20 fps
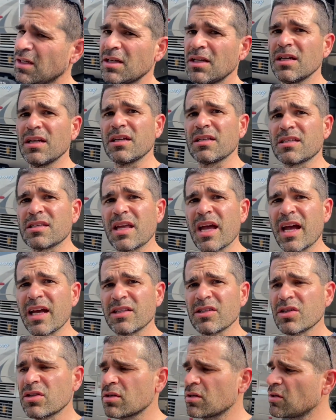it's
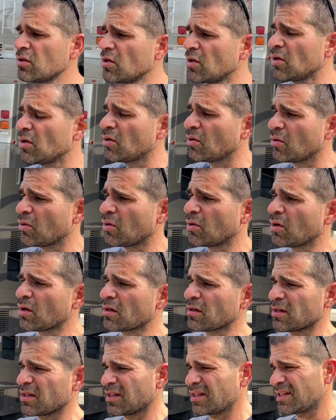that,
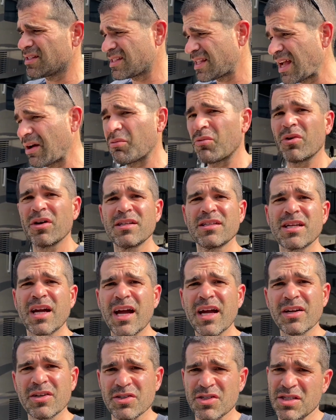or it's that one
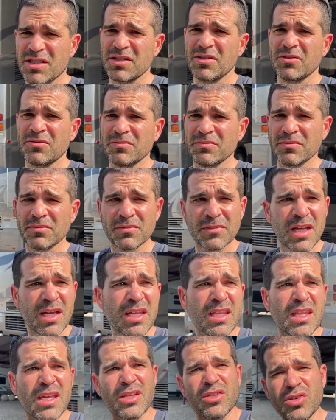tire still.
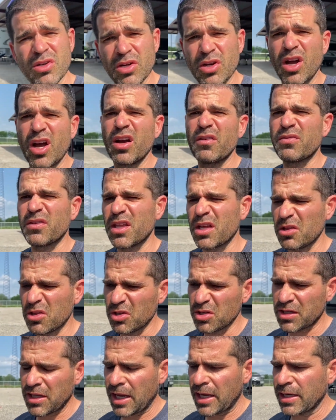And they took it off and they
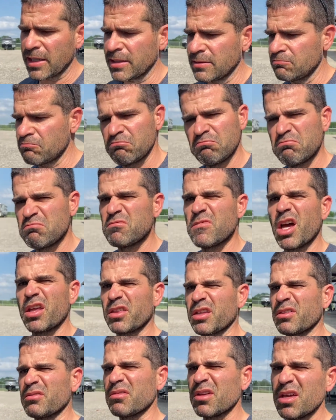looked at it,
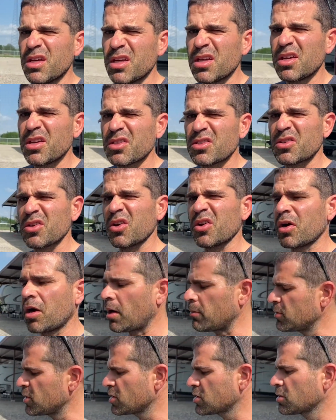nothing. So
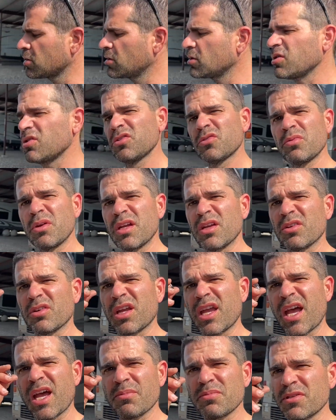I'm just gonna use regular
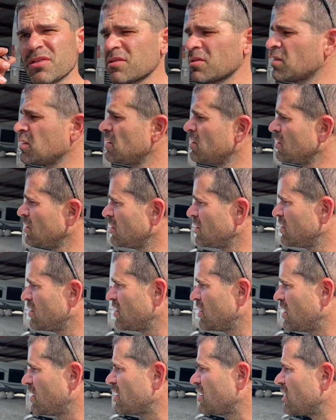caps
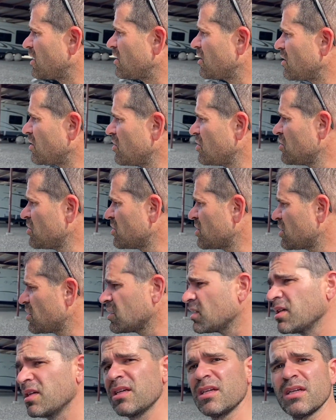on the end of those.
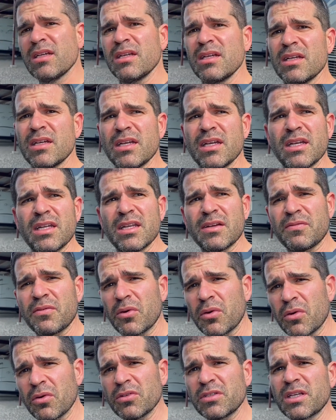And if it
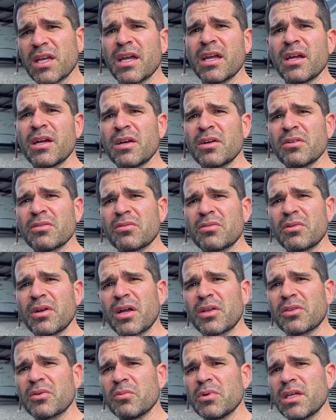holds air
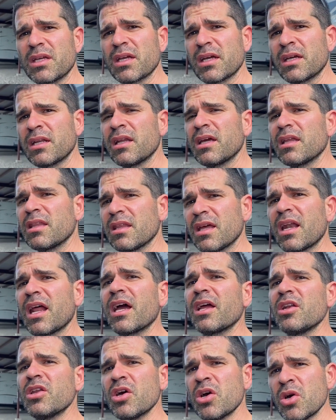throughout the weekend, then I
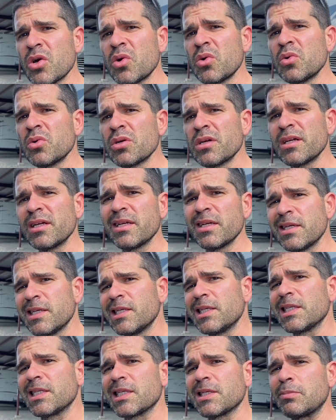know
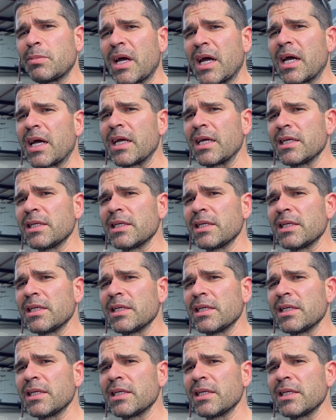it's my